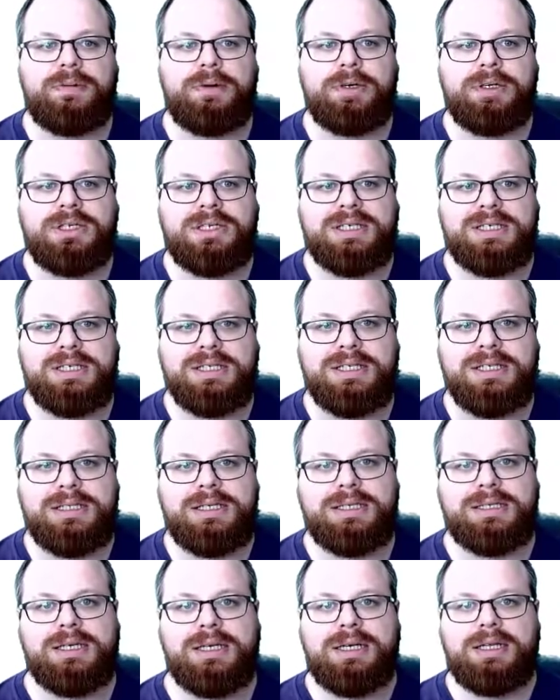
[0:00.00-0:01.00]

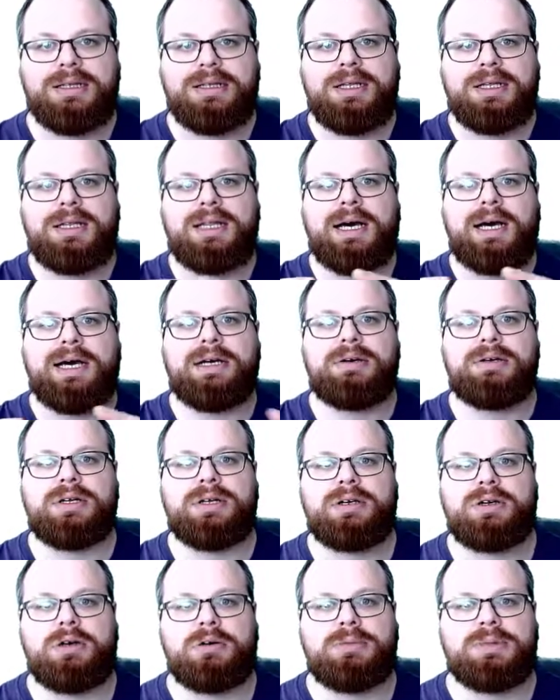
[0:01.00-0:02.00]
vertices that lie on
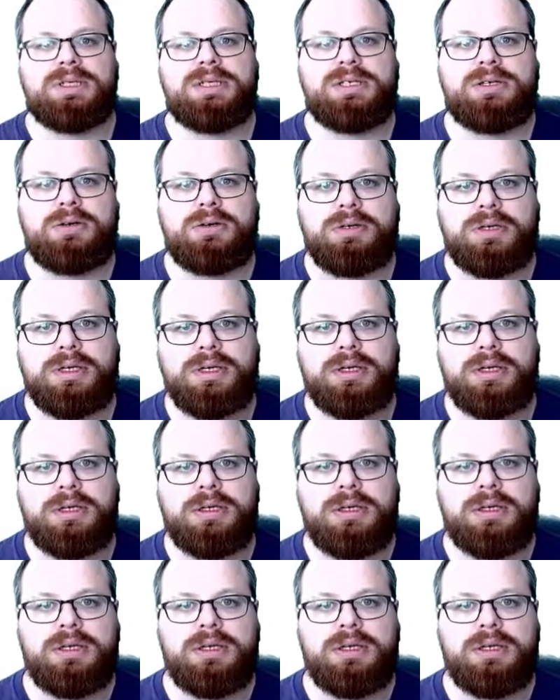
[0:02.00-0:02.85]
a common circle.